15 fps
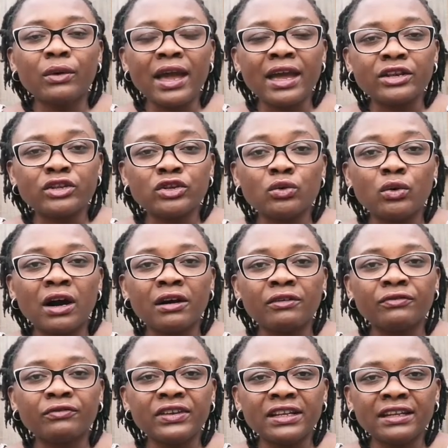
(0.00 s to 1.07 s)
and you are
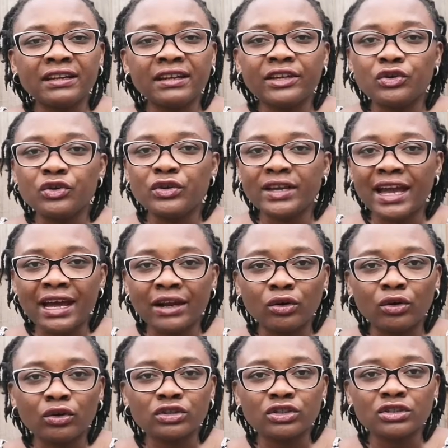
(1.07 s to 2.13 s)
feeling like you
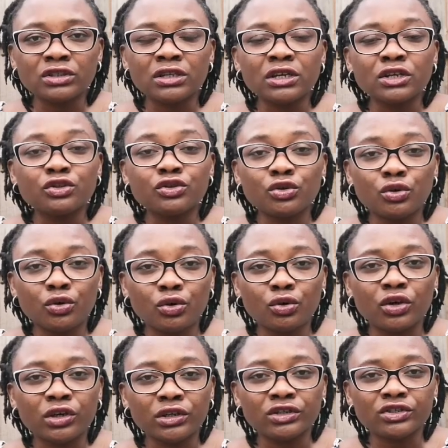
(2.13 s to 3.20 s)
cannot
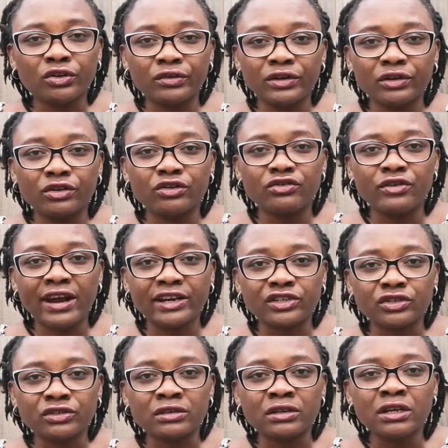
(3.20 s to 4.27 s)
talk during the
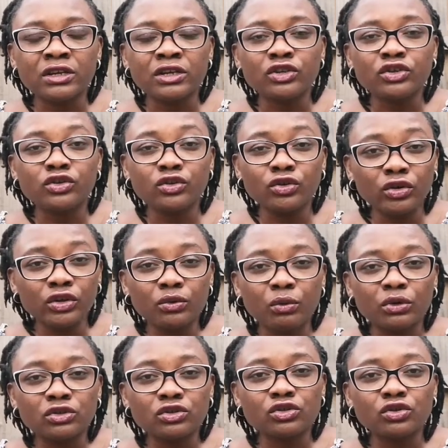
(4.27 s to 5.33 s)
contraction. You know you
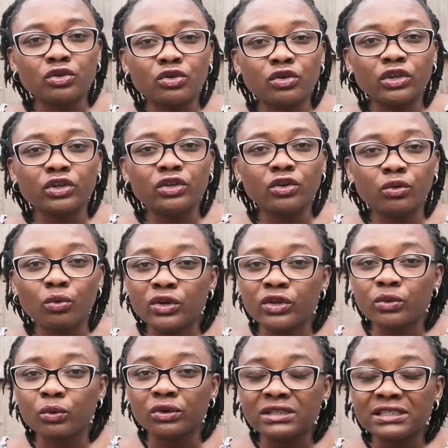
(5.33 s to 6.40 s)
want to talk, you know what
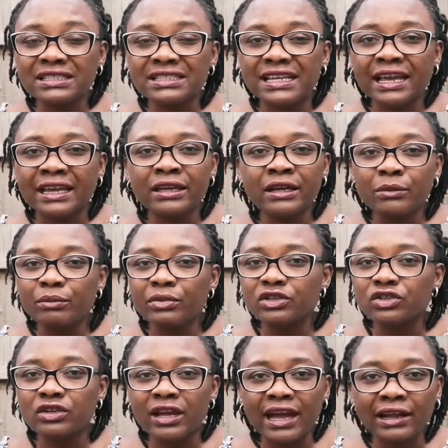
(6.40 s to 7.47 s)
you want to say,
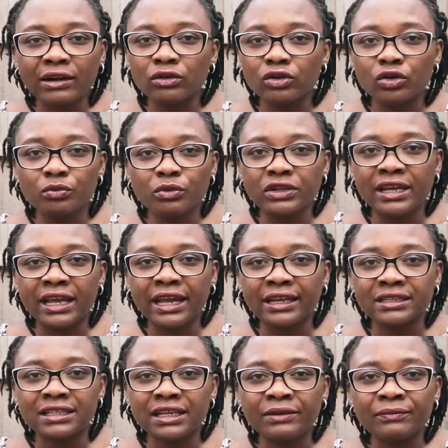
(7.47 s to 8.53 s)
but you cannot
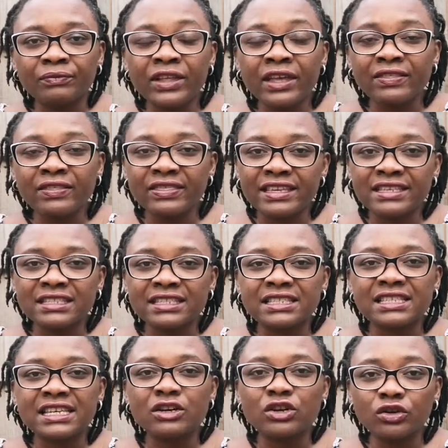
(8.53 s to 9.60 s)
communicate it. This
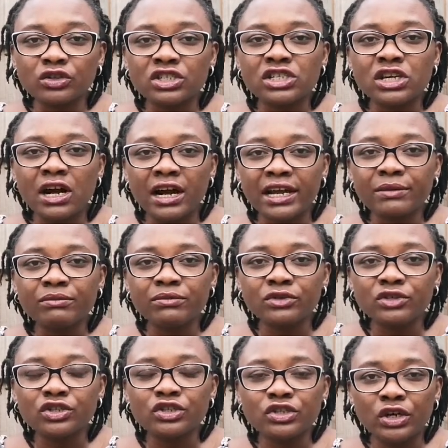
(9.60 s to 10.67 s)
is a good time
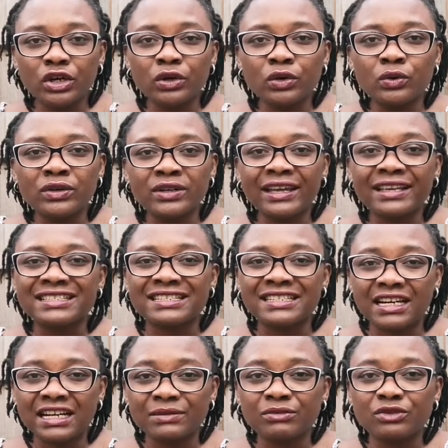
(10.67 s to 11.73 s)
to know that it's
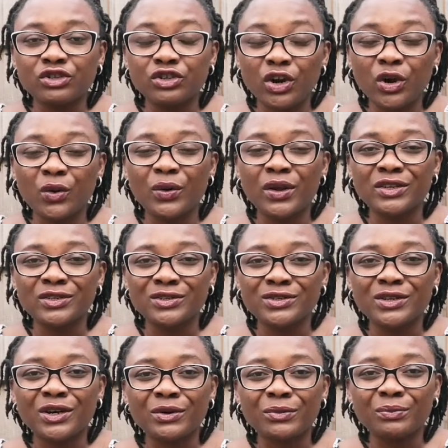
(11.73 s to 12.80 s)
time to go into
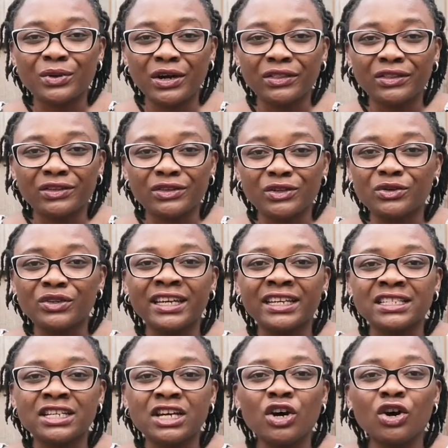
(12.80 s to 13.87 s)
the birthing
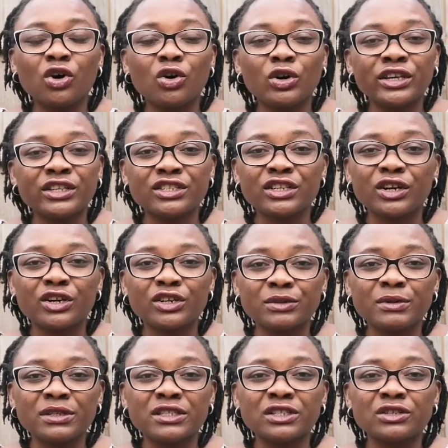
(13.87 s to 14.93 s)
unit or into the
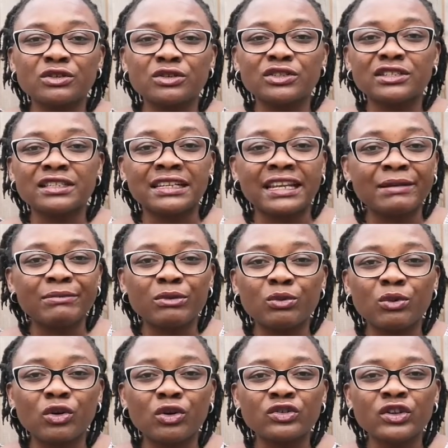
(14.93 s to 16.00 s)
hospital, to the labor
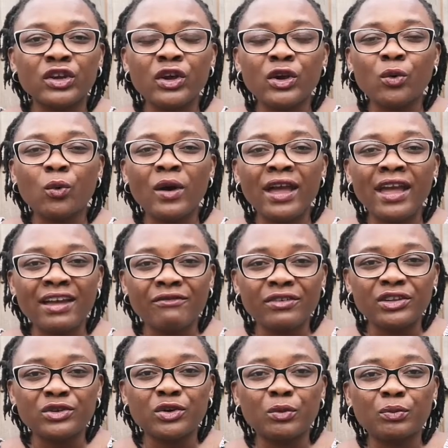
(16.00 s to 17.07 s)
ward, wherever
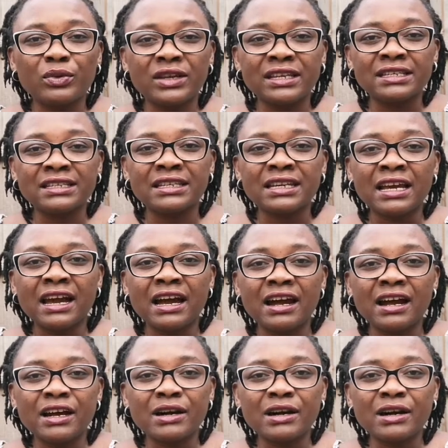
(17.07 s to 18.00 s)
you're being